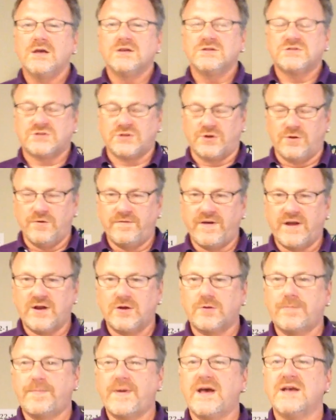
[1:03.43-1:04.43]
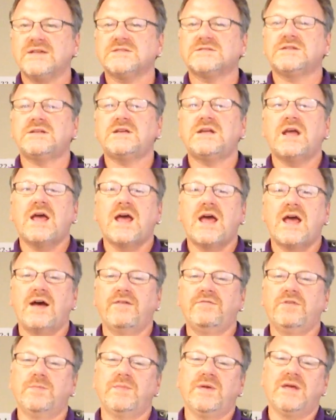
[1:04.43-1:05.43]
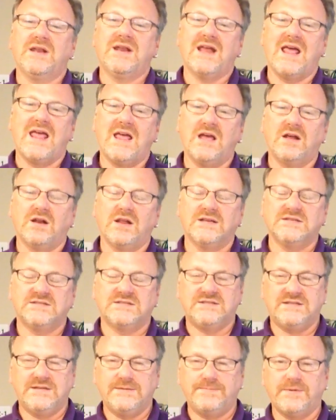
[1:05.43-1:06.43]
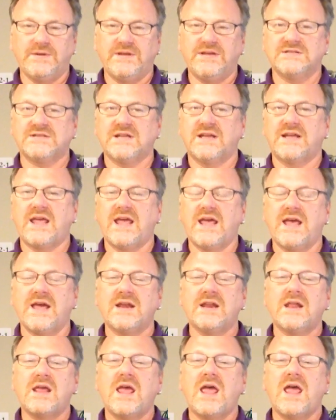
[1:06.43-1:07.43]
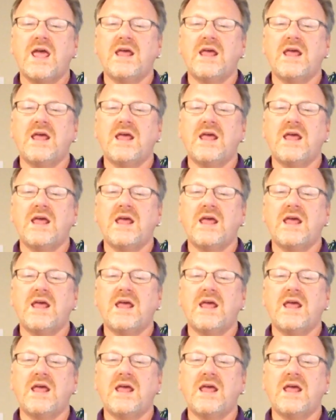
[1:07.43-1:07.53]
slow vital capacity, have them inhale as deeply as they can